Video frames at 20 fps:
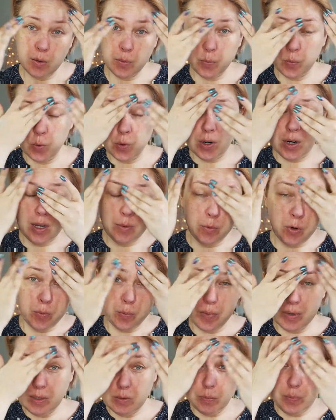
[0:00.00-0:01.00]
primer,
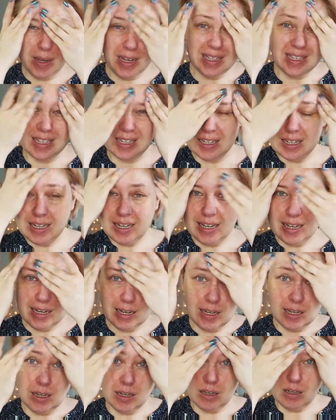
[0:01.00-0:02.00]
but basically
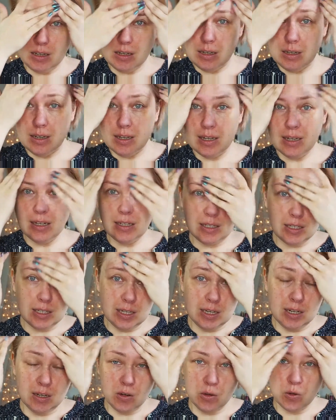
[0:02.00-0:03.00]
any
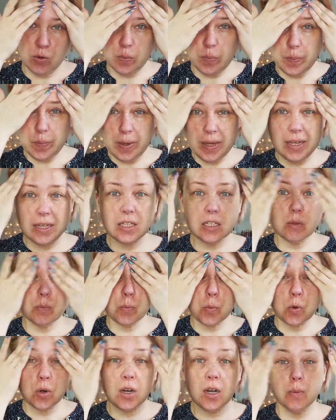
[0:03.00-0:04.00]
silicone based
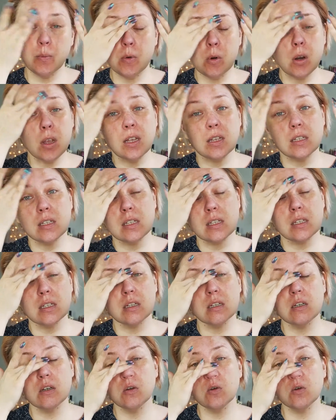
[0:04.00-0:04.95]
primer is